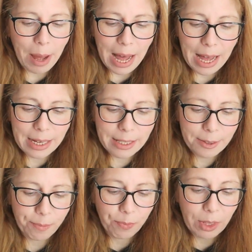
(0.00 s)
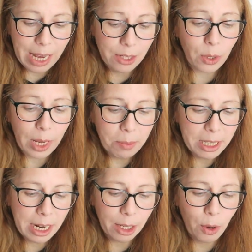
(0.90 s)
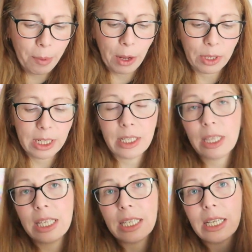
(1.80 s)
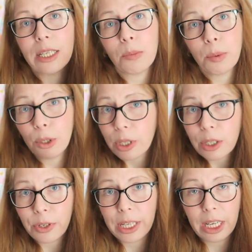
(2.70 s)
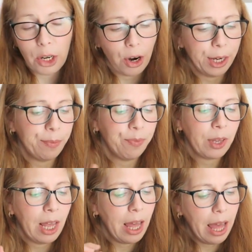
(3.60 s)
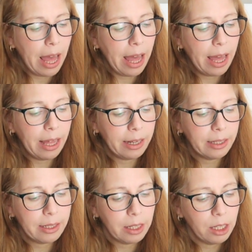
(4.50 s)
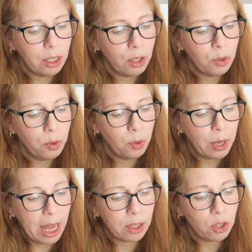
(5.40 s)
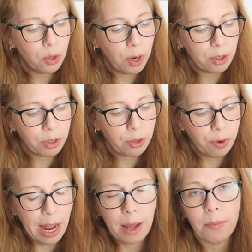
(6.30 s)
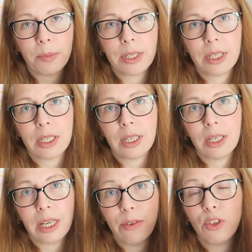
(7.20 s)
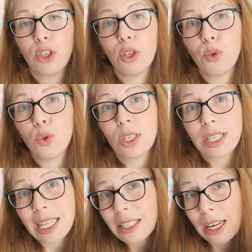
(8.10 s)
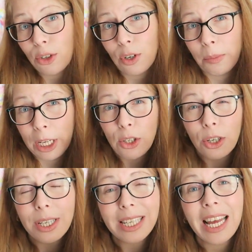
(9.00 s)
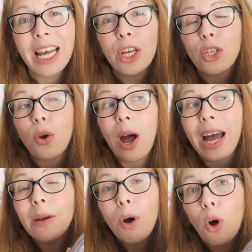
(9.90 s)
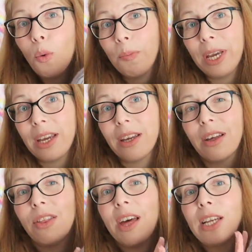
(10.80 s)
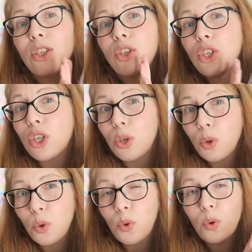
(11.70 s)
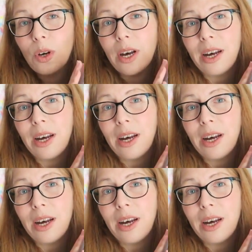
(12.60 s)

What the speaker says: But yeah, so let me tell you about it. This is pure acrylic yarn, and you get 200 grams, gives you 600 meters. So I'm hoping that two